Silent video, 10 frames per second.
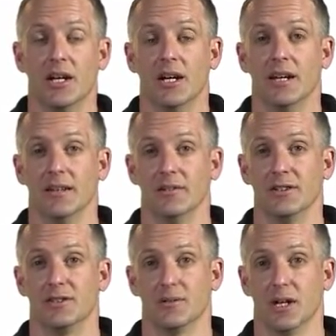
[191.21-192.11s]
And there
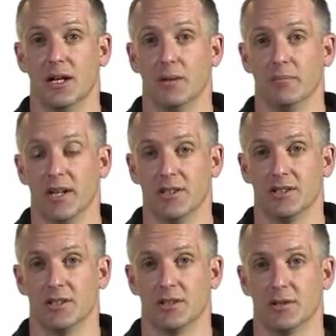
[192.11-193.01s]
is a
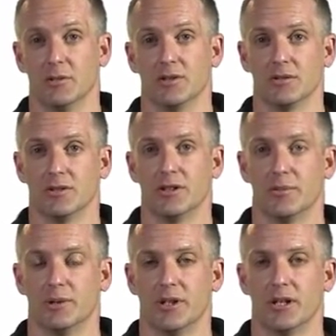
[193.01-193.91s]
major commercial
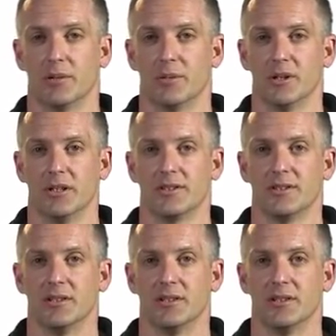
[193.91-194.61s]
hydroponic enterprise